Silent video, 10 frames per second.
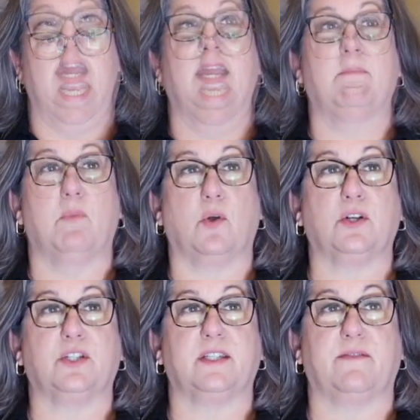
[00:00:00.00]
In
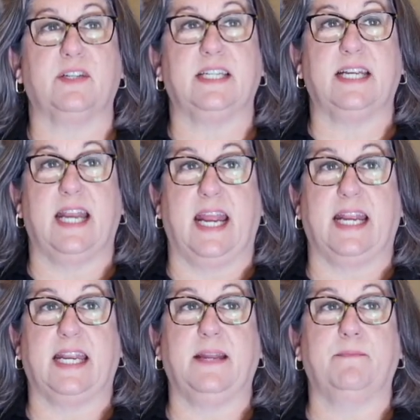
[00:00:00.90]
March
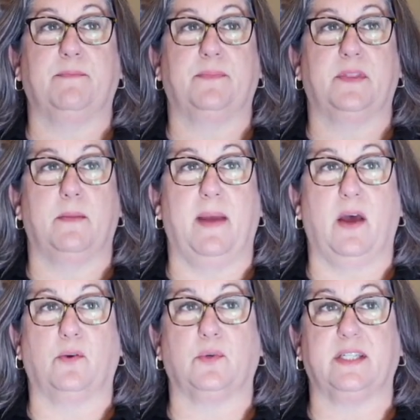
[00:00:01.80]
1780, the
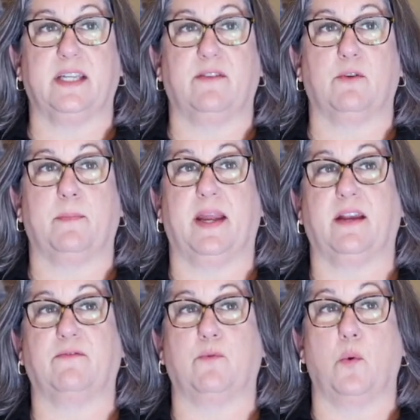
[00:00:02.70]
powder receiver
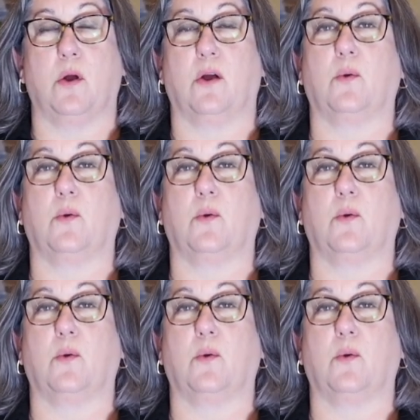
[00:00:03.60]
paid for,